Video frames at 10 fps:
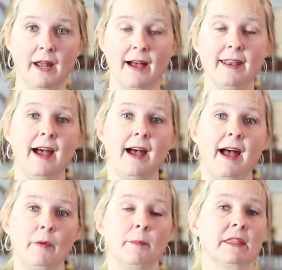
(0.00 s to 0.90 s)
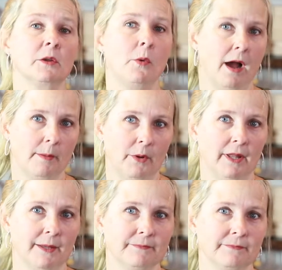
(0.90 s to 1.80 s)
on, I will make the
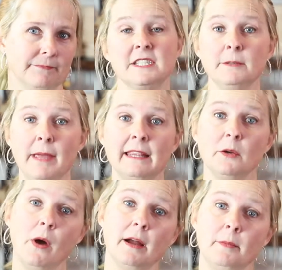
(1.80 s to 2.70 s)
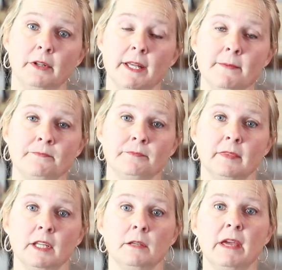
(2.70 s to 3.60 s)
guacamole. To make the guacamole,
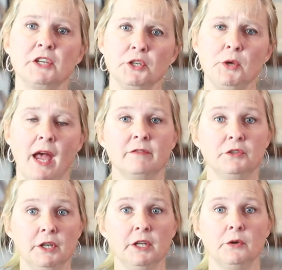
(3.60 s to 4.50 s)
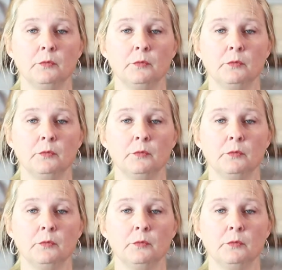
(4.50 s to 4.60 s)
make sure you have good,